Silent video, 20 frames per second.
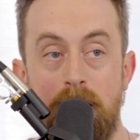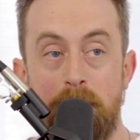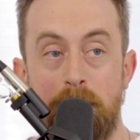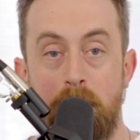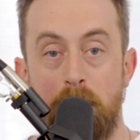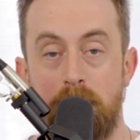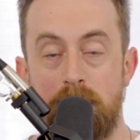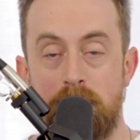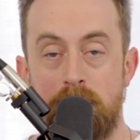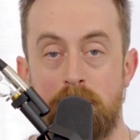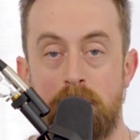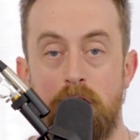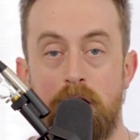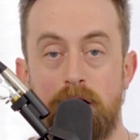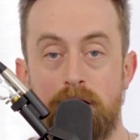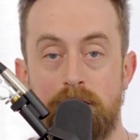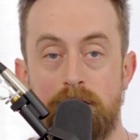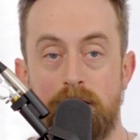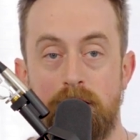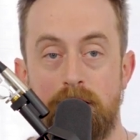But when you got
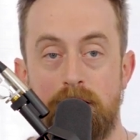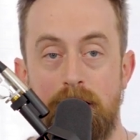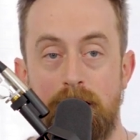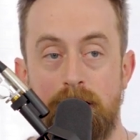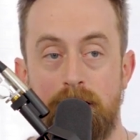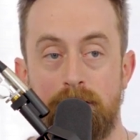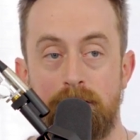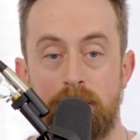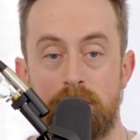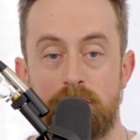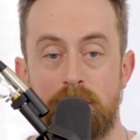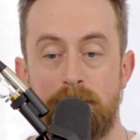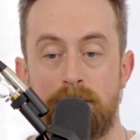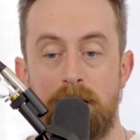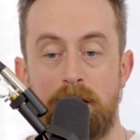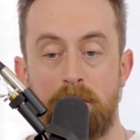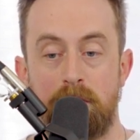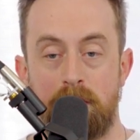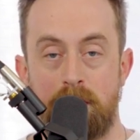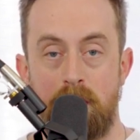up to the deck of the ship,
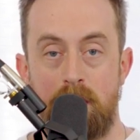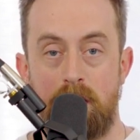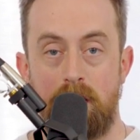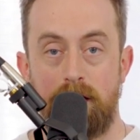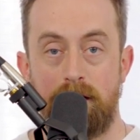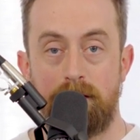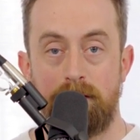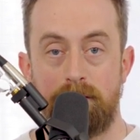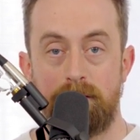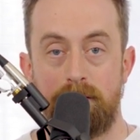they were gone.